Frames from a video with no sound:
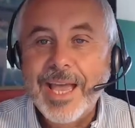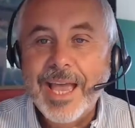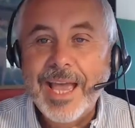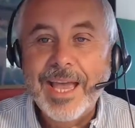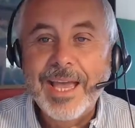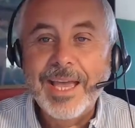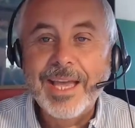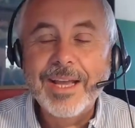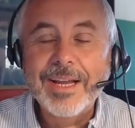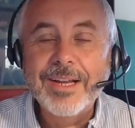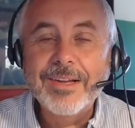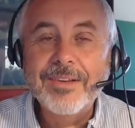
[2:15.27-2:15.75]

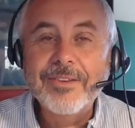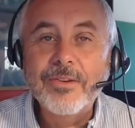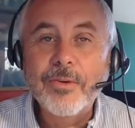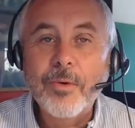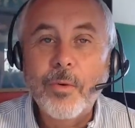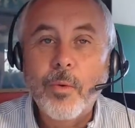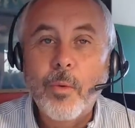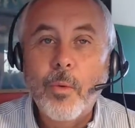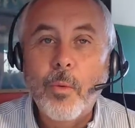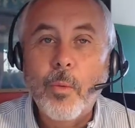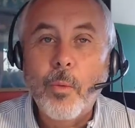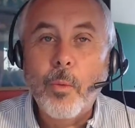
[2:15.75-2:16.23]
eggs,
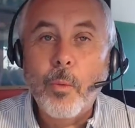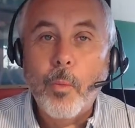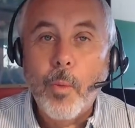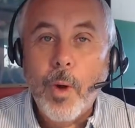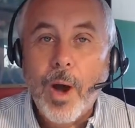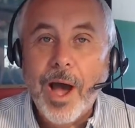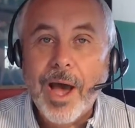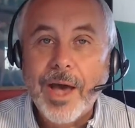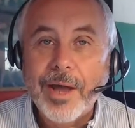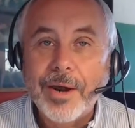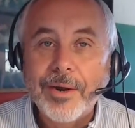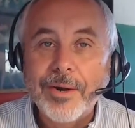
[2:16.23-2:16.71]

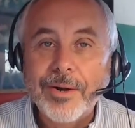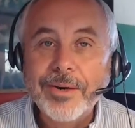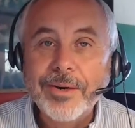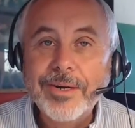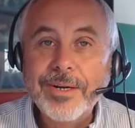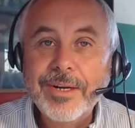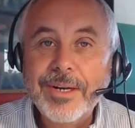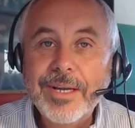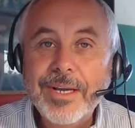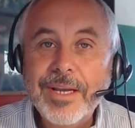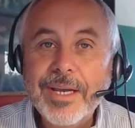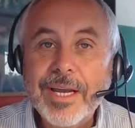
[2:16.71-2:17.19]
water,
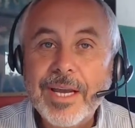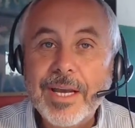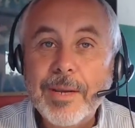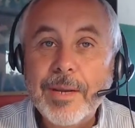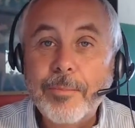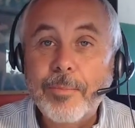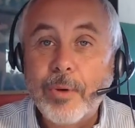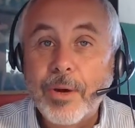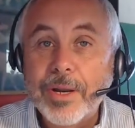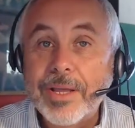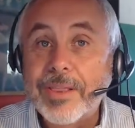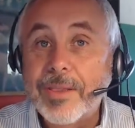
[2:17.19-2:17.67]

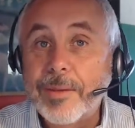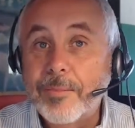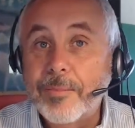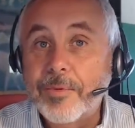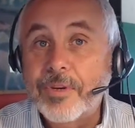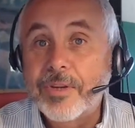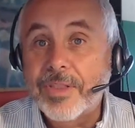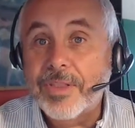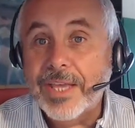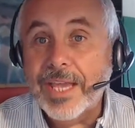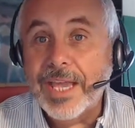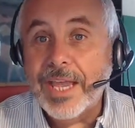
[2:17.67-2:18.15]
and bring
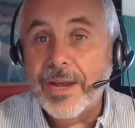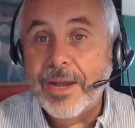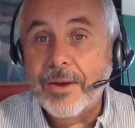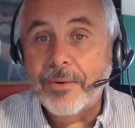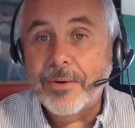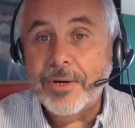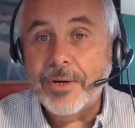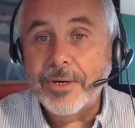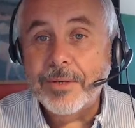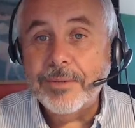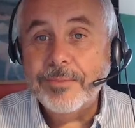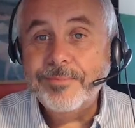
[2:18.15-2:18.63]
them to the
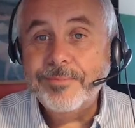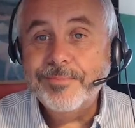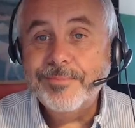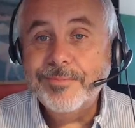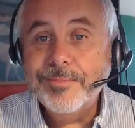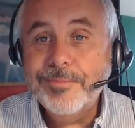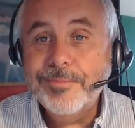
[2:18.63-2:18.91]
counter.